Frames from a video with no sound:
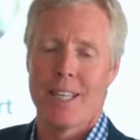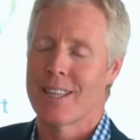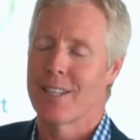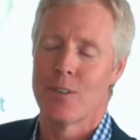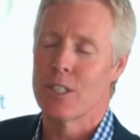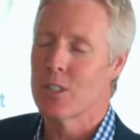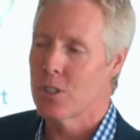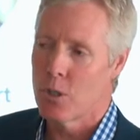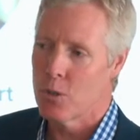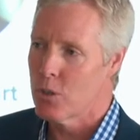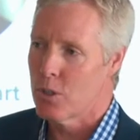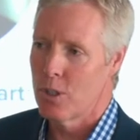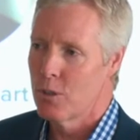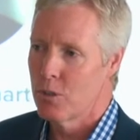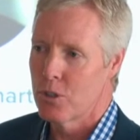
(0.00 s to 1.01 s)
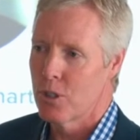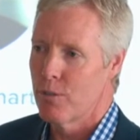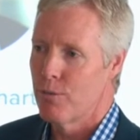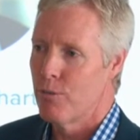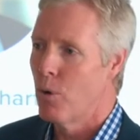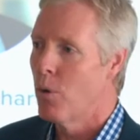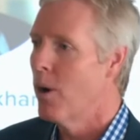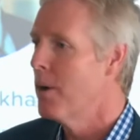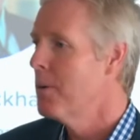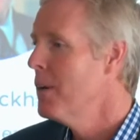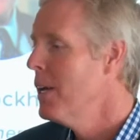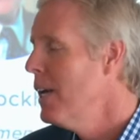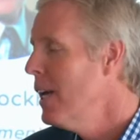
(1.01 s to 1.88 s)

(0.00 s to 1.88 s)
that there is no solution for.